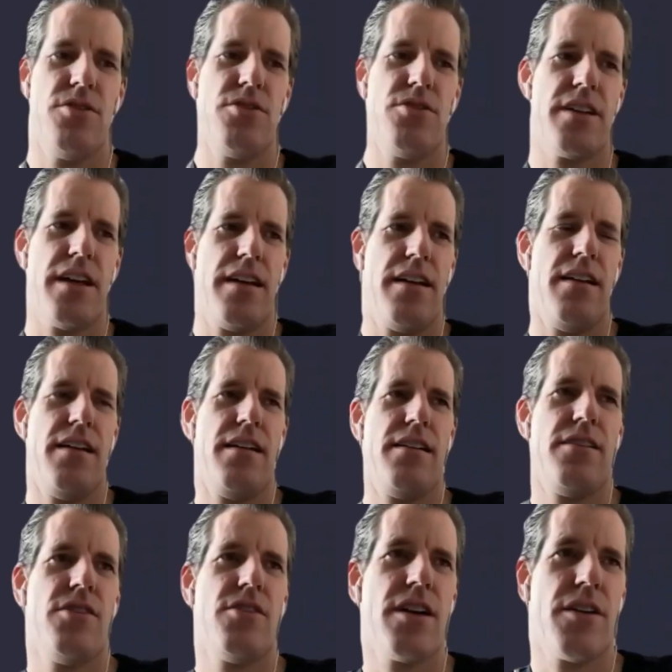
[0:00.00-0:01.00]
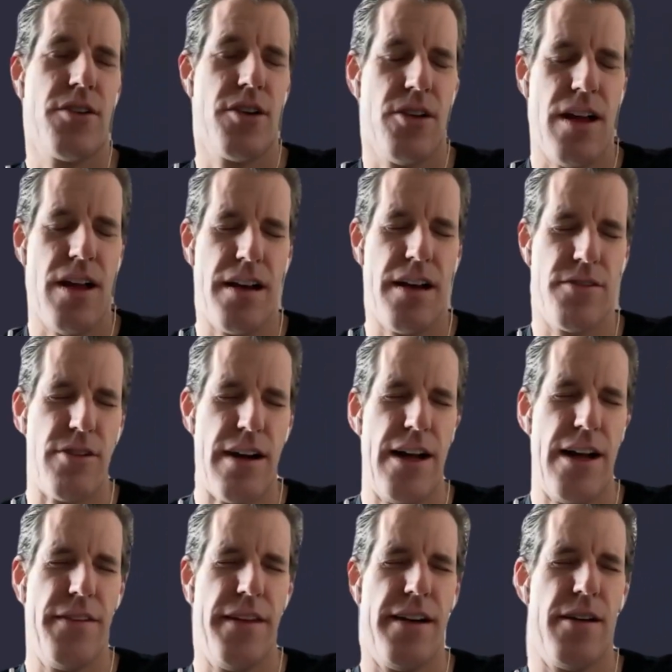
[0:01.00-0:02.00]
you said you covered a lot of
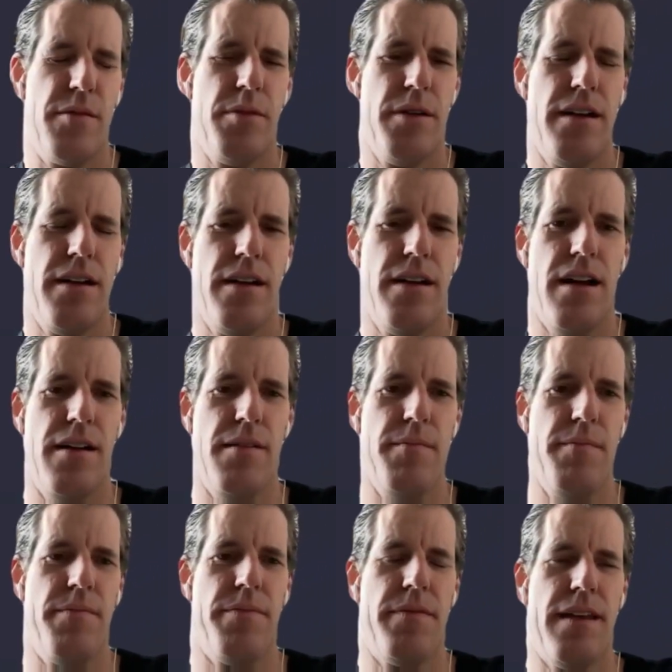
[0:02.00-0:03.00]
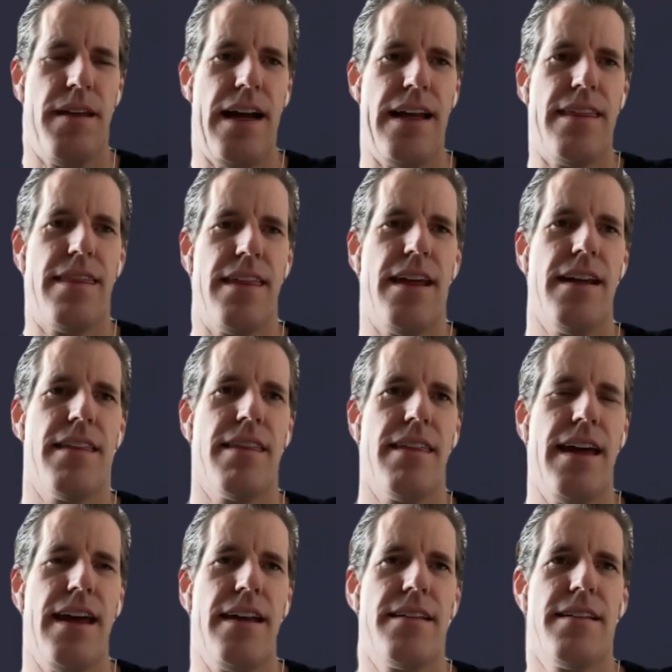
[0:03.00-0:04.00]
ground there, but um, I think
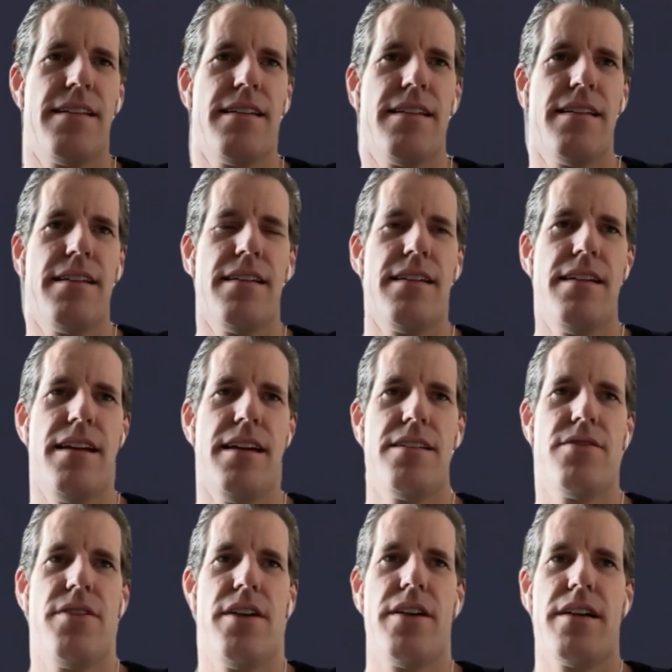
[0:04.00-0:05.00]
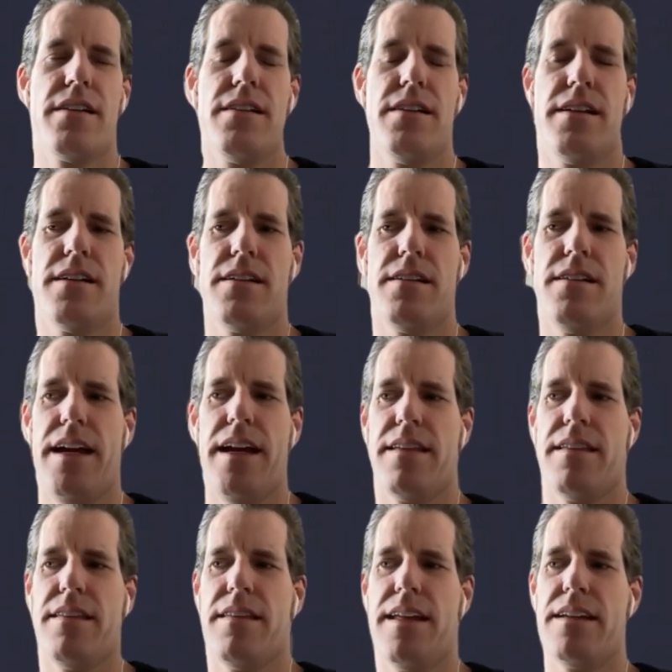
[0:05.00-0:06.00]
that it's very clear like
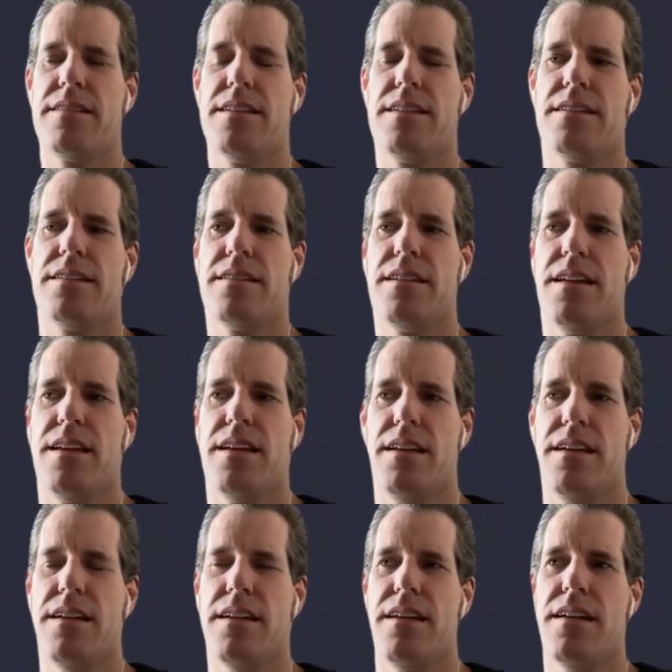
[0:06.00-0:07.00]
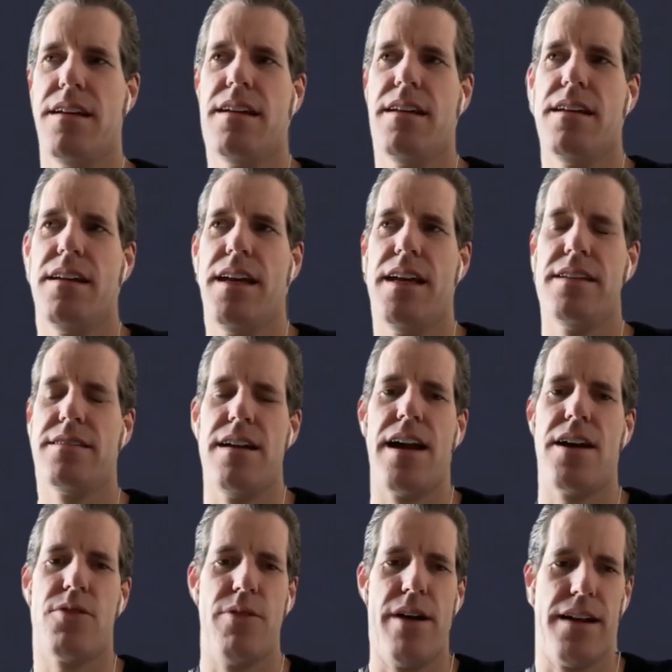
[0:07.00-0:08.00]
the SEC is
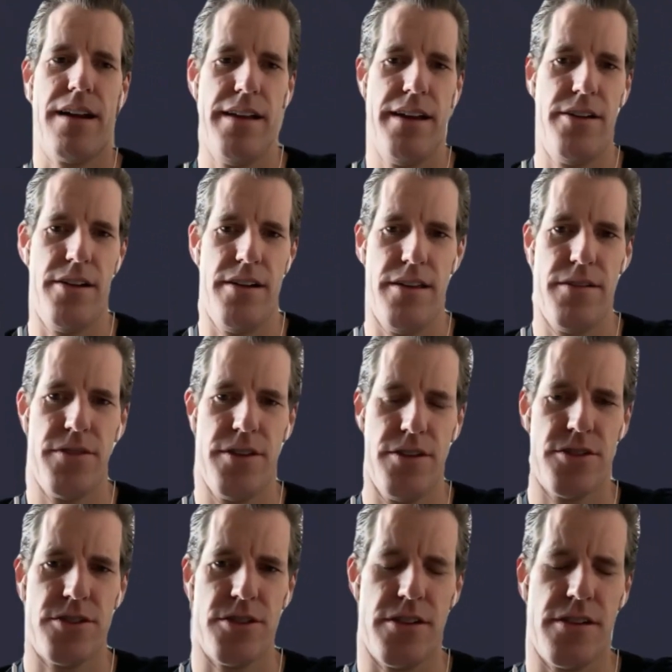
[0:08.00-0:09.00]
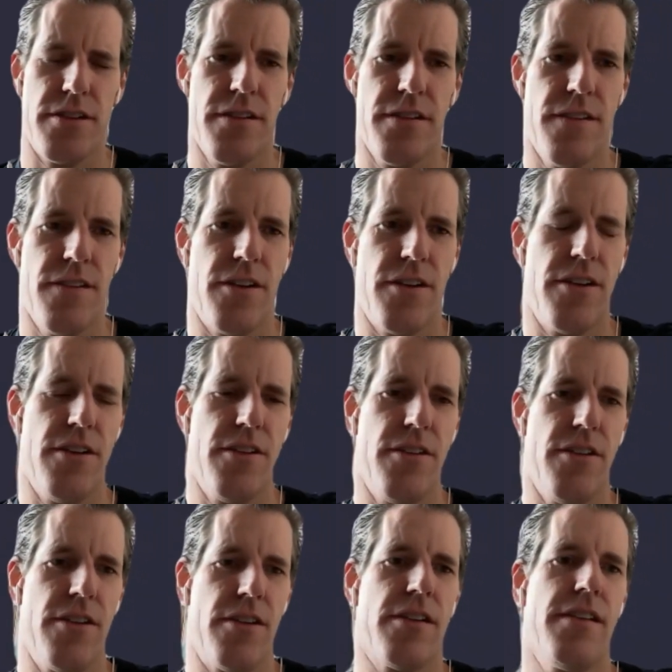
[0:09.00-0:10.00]
not a regulator of the future. They're
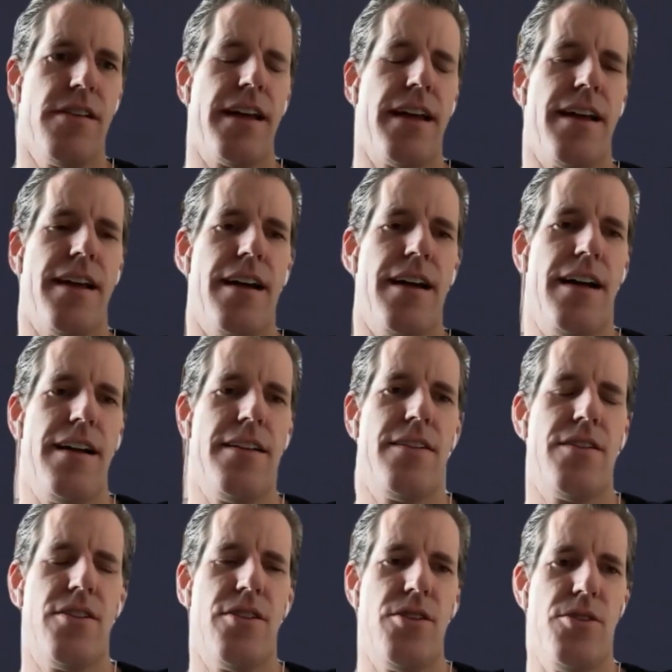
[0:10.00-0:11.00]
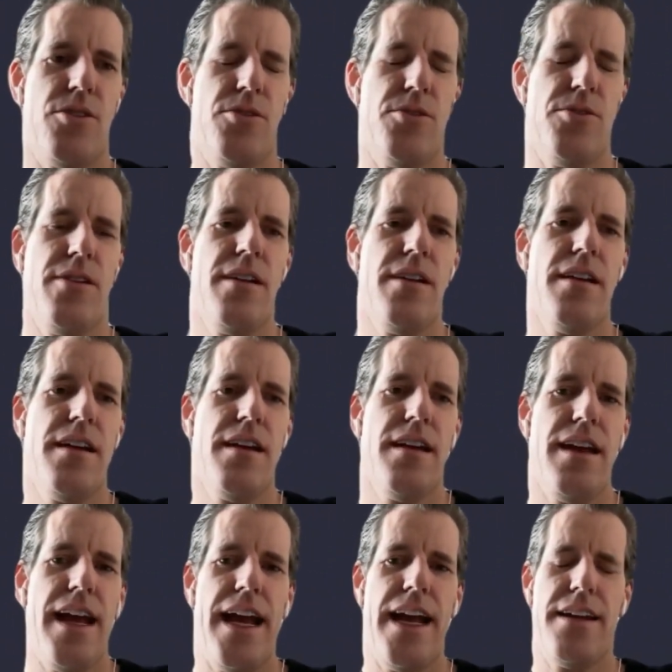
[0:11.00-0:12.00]
they're clinging on to
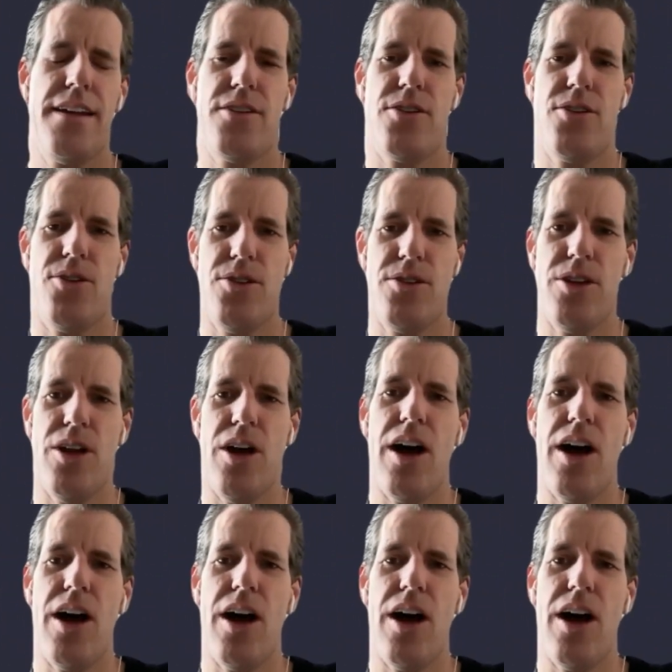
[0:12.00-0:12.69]
80 year old